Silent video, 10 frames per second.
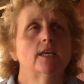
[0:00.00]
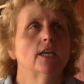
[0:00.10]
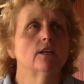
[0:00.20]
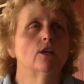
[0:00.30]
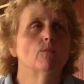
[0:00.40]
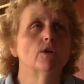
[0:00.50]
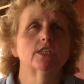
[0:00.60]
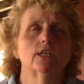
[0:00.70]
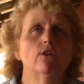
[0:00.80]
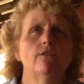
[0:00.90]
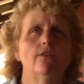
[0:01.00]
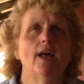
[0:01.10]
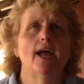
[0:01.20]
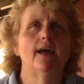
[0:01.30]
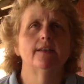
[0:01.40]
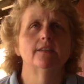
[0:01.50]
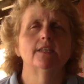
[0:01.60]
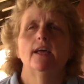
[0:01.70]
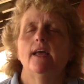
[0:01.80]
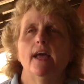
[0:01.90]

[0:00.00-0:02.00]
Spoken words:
get a little more skillful at it,